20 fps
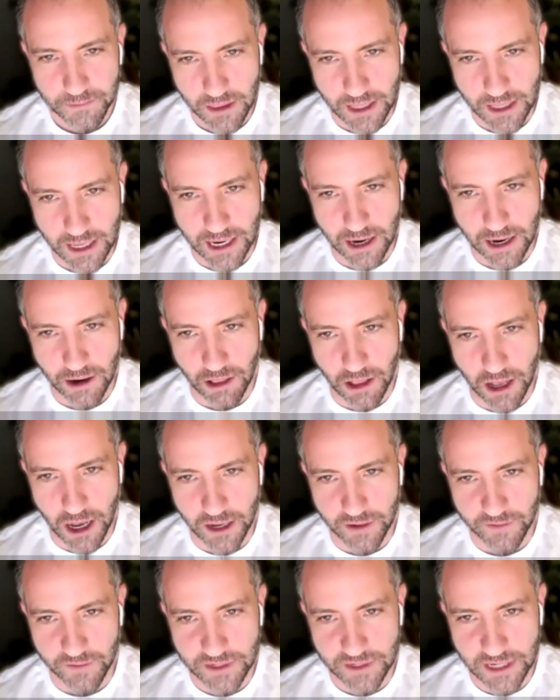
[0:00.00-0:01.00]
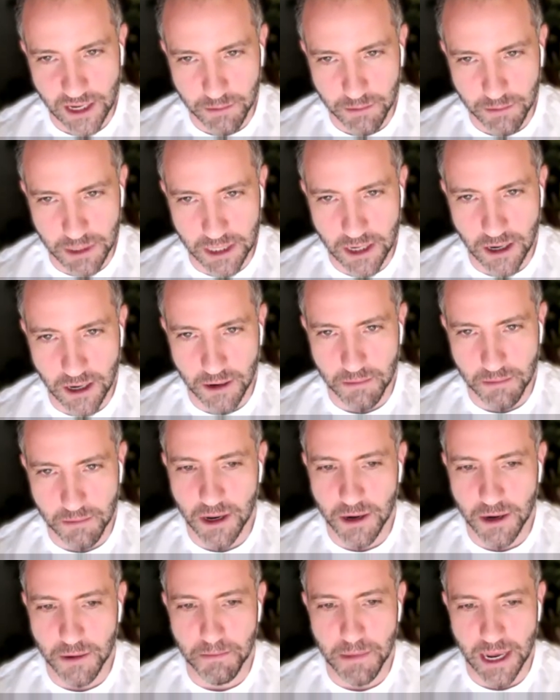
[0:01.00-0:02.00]
that our lives had become
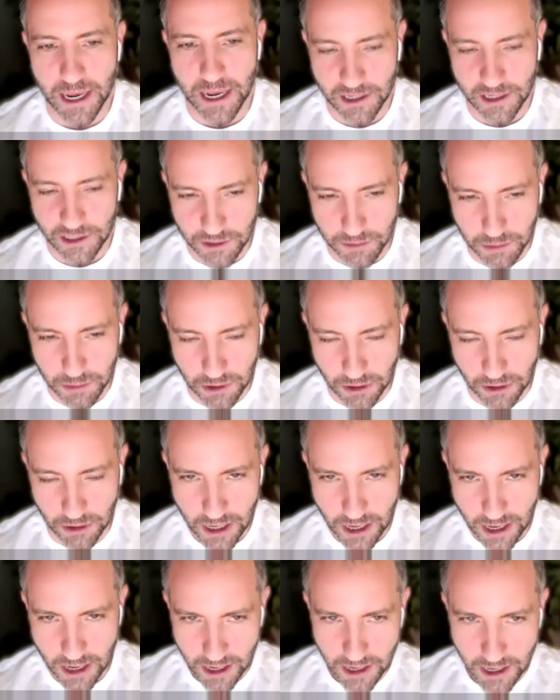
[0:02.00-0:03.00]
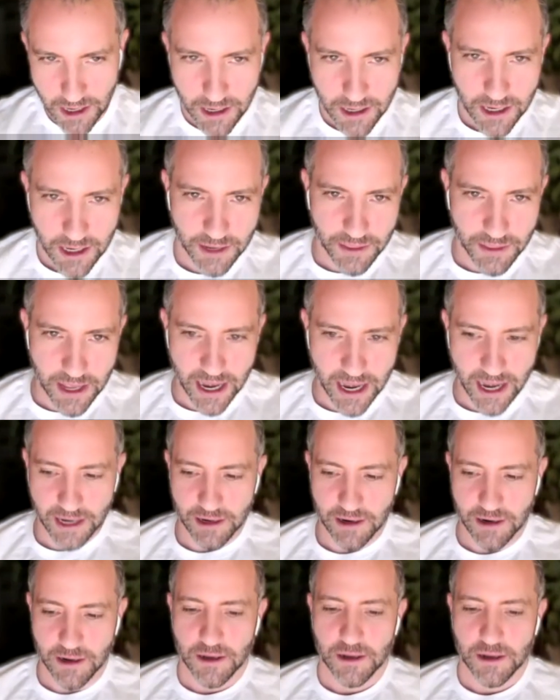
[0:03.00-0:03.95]
unmanageable and that